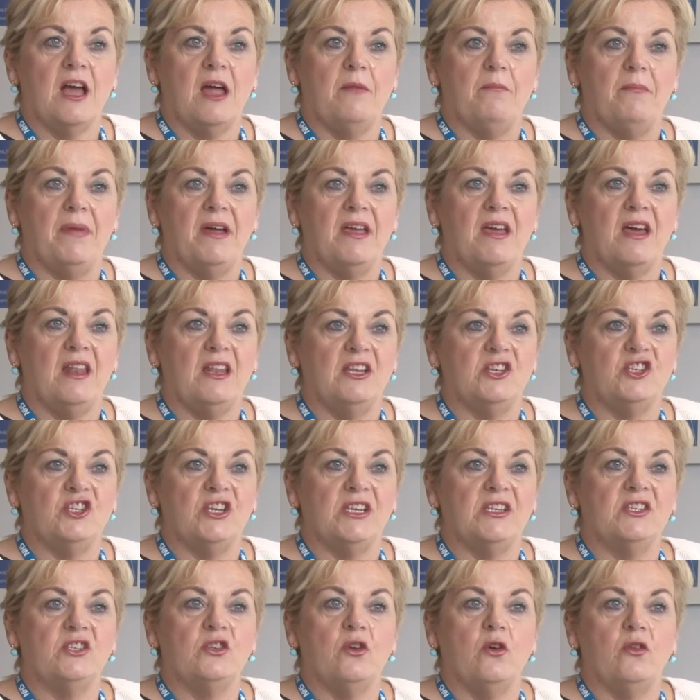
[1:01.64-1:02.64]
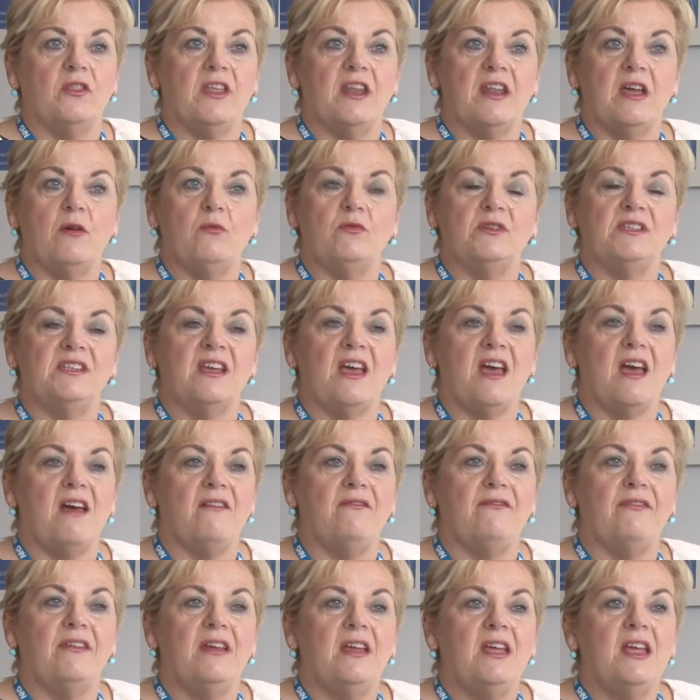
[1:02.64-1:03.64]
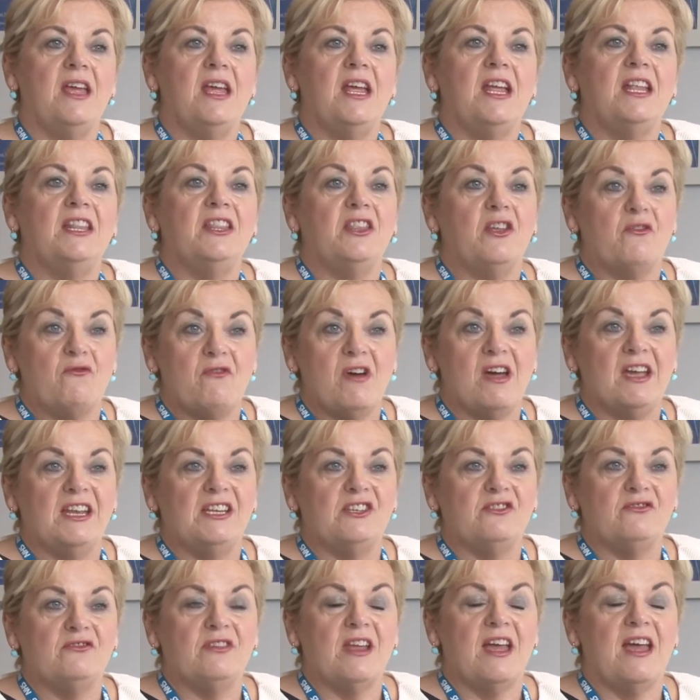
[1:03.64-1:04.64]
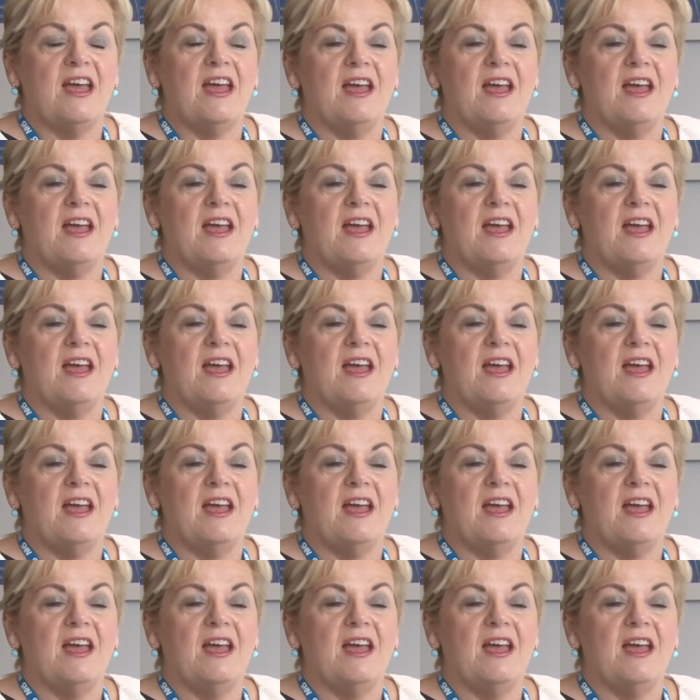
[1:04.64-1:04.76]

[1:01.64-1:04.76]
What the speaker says: on biology, so that I would have the right